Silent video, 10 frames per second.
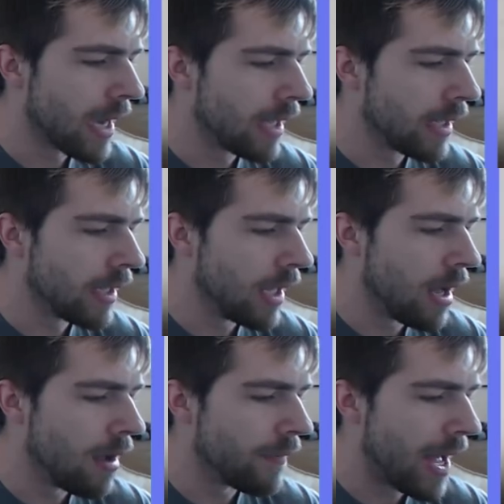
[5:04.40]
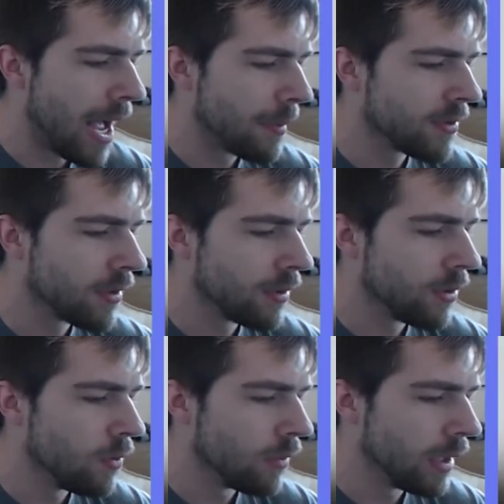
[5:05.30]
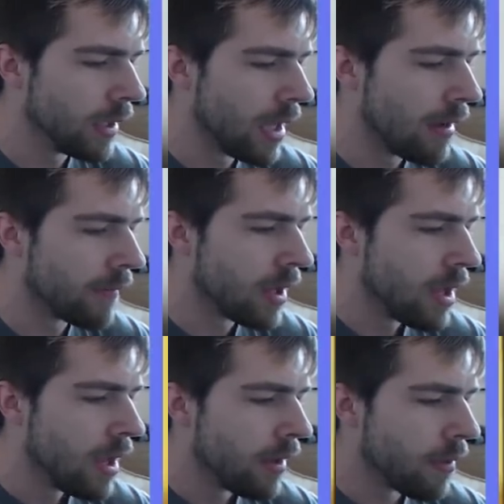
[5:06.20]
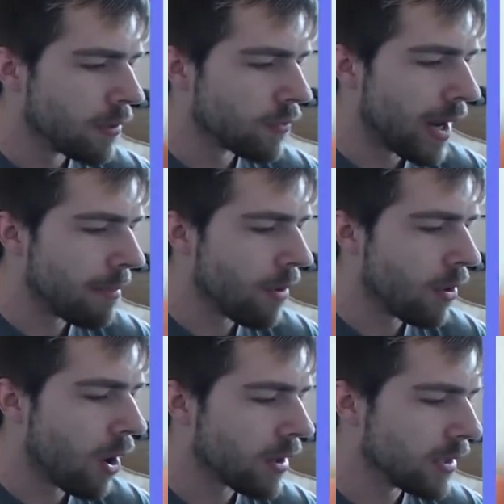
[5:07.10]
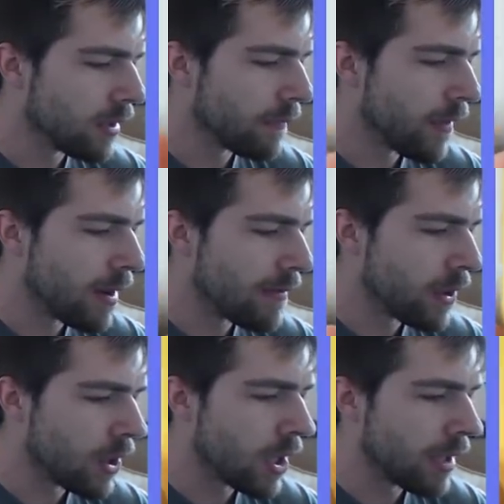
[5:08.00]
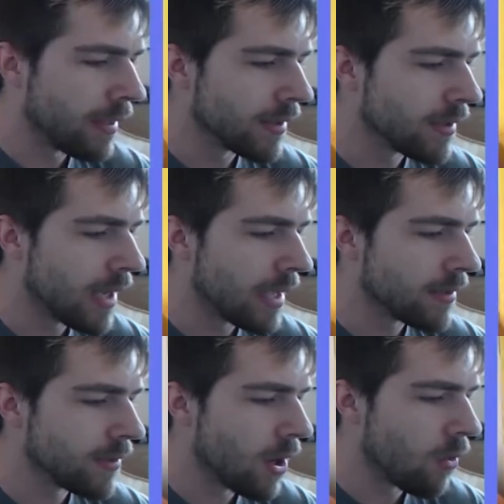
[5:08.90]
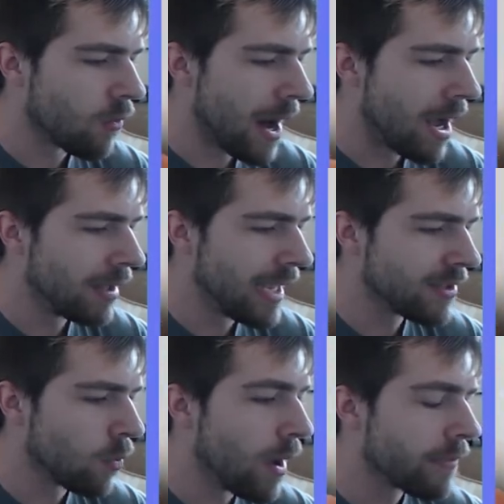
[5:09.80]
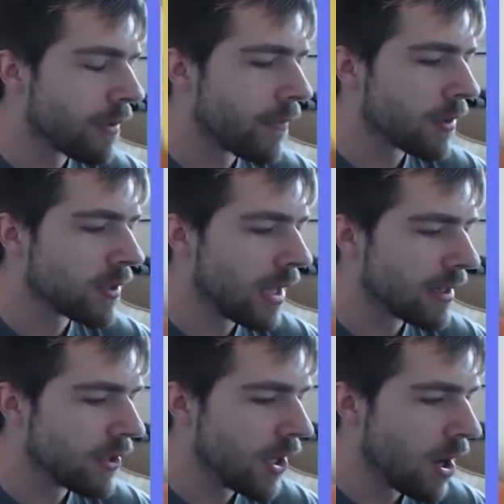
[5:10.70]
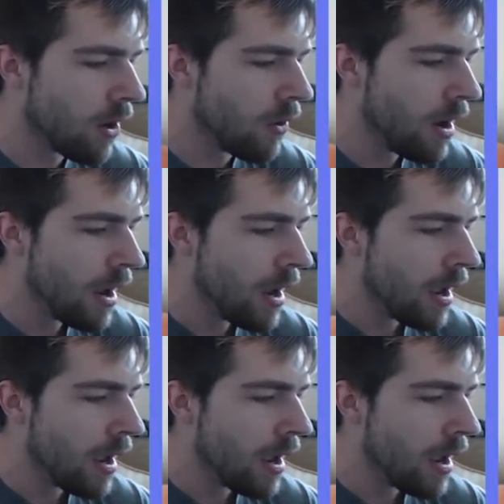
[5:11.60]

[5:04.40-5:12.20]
I love, absolutely love those rainbow cards. They look very, very good in this set. So Rowlet with Reverse Luxio.